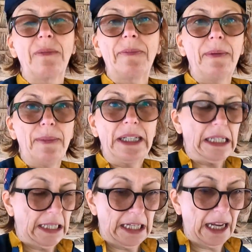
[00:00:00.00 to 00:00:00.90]
to be a bit muddy
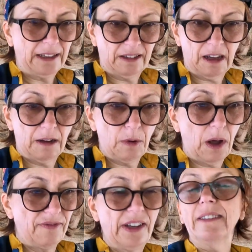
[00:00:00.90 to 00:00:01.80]
today, so
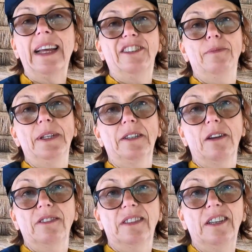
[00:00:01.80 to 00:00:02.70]
I've attached
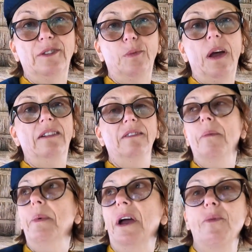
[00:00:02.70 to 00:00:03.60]
mudguards as well,
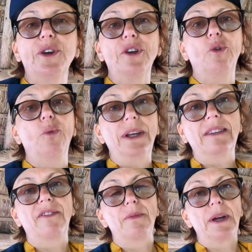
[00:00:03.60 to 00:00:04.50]
but I wouldn't always
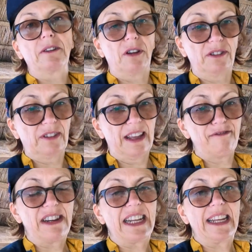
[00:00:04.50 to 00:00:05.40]
have the mudguards. They're
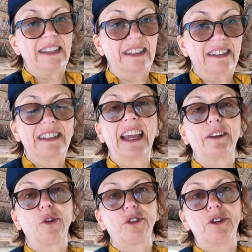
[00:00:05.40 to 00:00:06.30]
really easy to
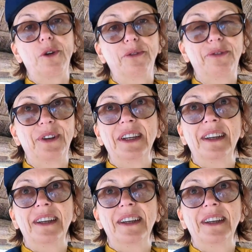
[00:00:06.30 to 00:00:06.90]
take on and off,